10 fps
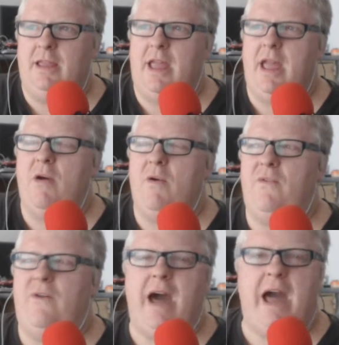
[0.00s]
how
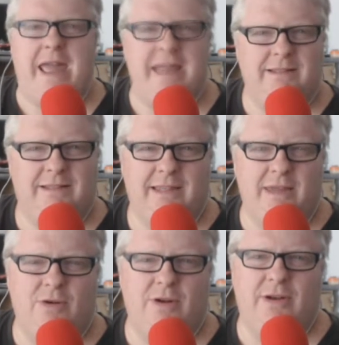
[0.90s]
far into
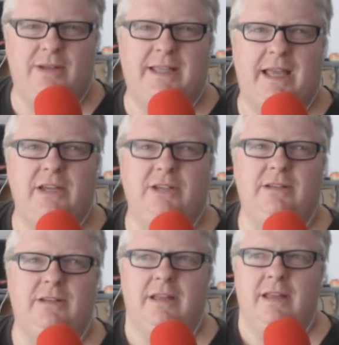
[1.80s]
the
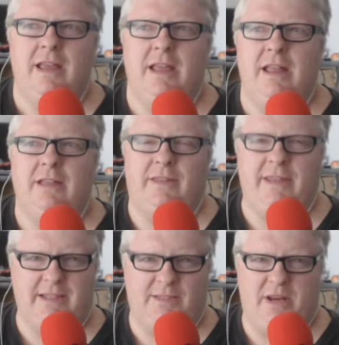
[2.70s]
organisation? So
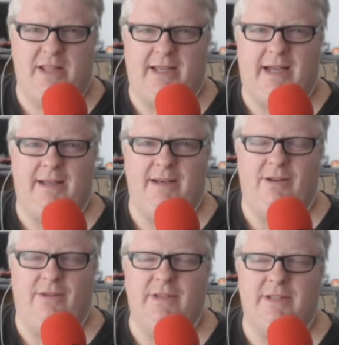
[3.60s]
this is pretty targeted,
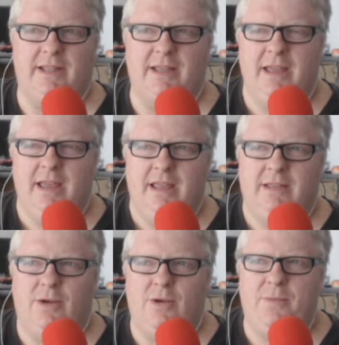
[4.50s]
obviously. So